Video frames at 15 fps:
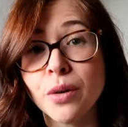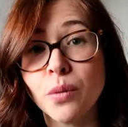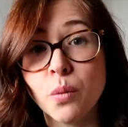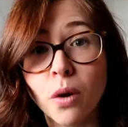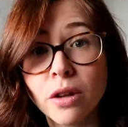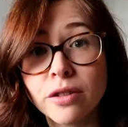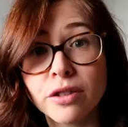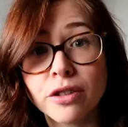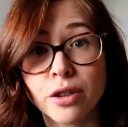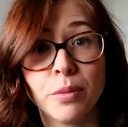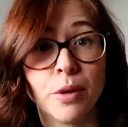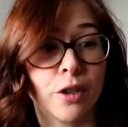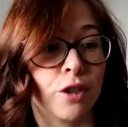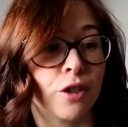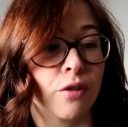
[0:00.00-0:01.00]
want to
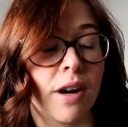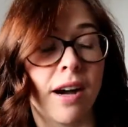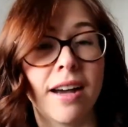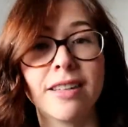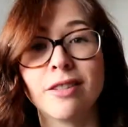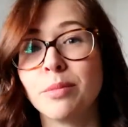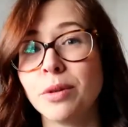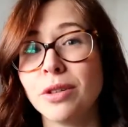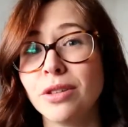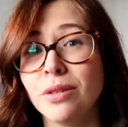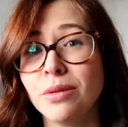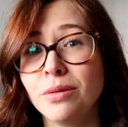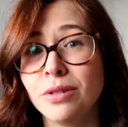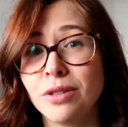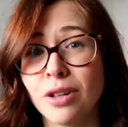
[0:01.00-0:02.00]
moisturise but
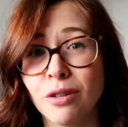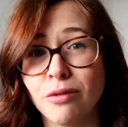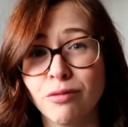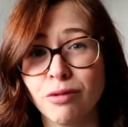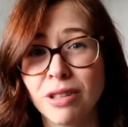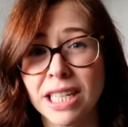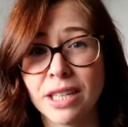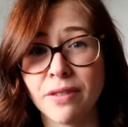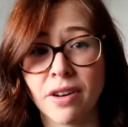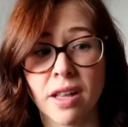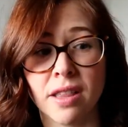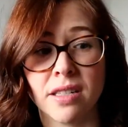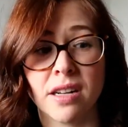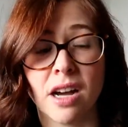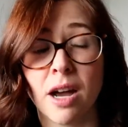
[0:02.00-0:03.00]
you don't really
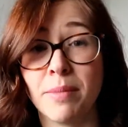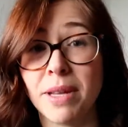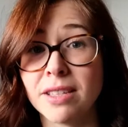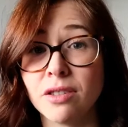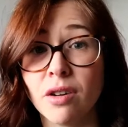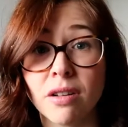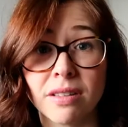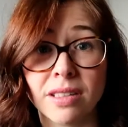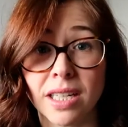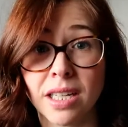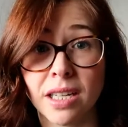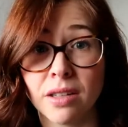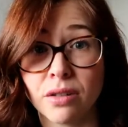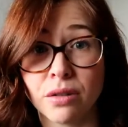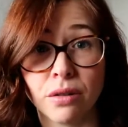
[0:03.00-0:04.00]
find the time. It's not
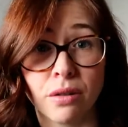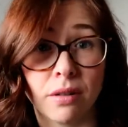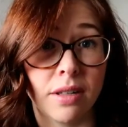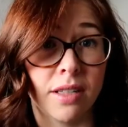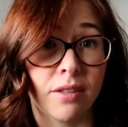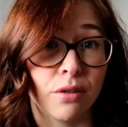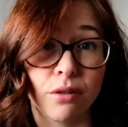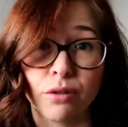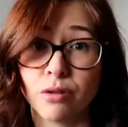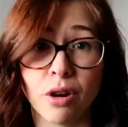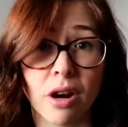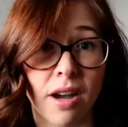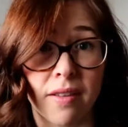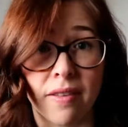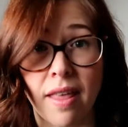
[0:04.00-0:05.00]
sticky at all, it just
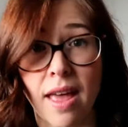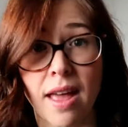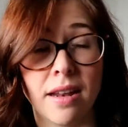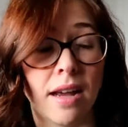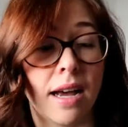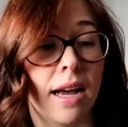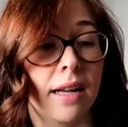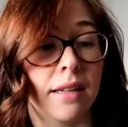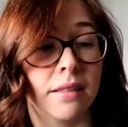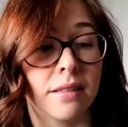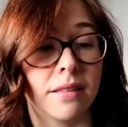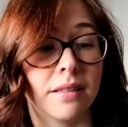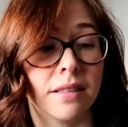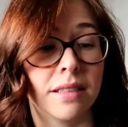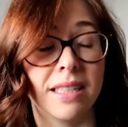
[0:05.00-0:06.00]
dries then,
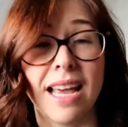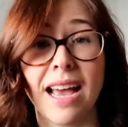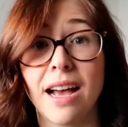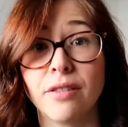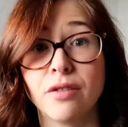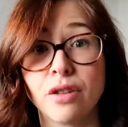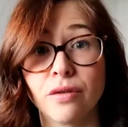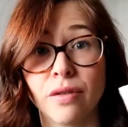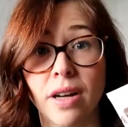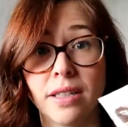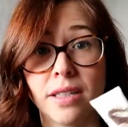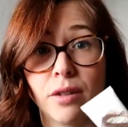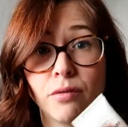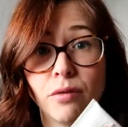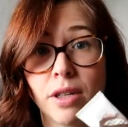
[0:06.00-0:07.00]
and yeah, I just
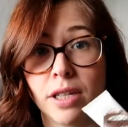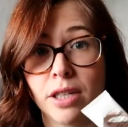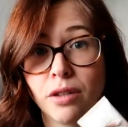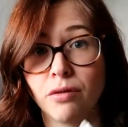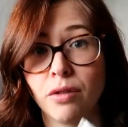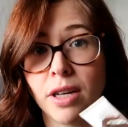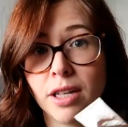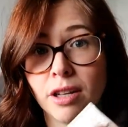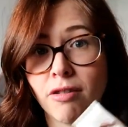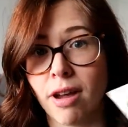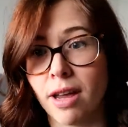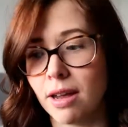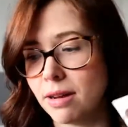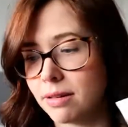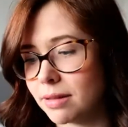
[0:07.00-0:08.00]
find it really
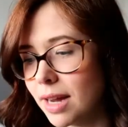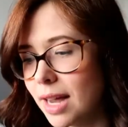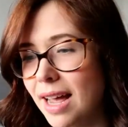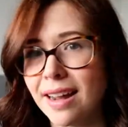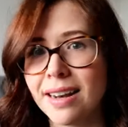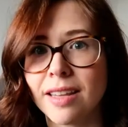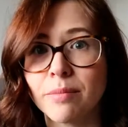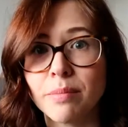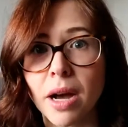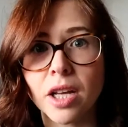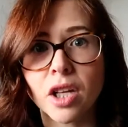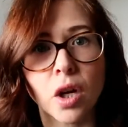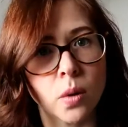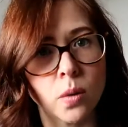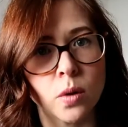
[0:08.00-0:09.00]
great and it's my
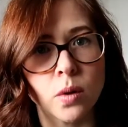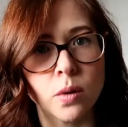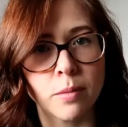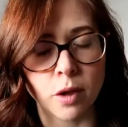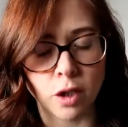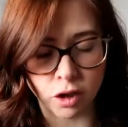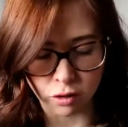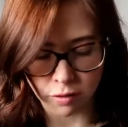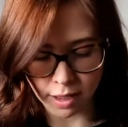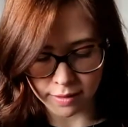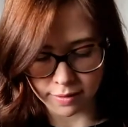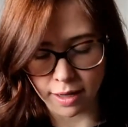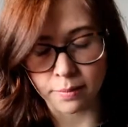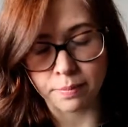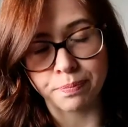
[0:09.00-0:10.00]
go-to
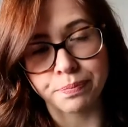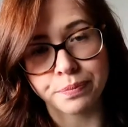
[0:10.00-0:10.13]
moisturiser.